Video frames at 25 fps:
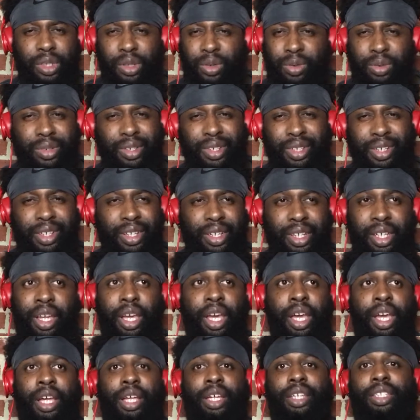so yeah,
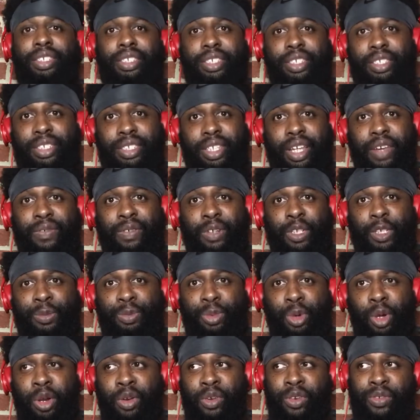this is definitely a
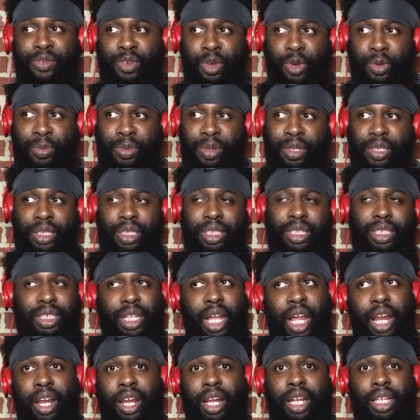spoiler review. But it's
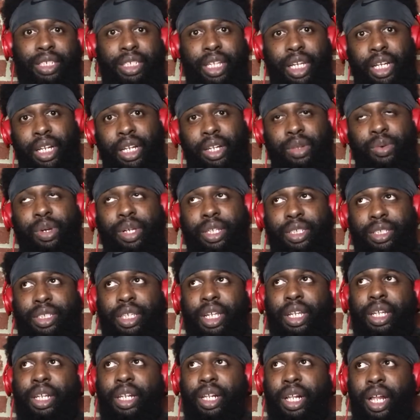not a technical. well, it's
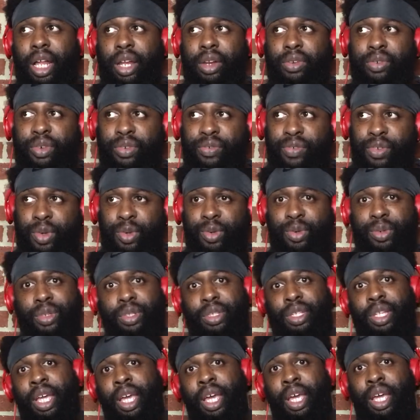technically a review
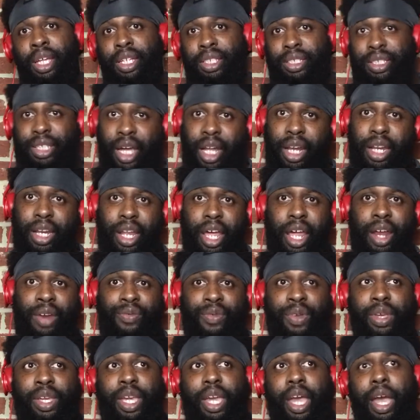and kind of not a
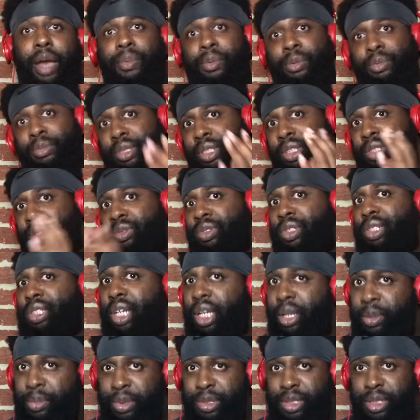recap. I'm just gonna
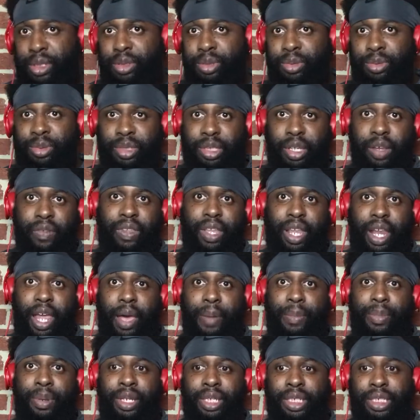say but some, some stuff that
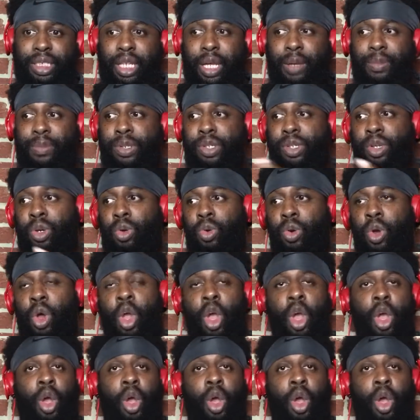happened in this episode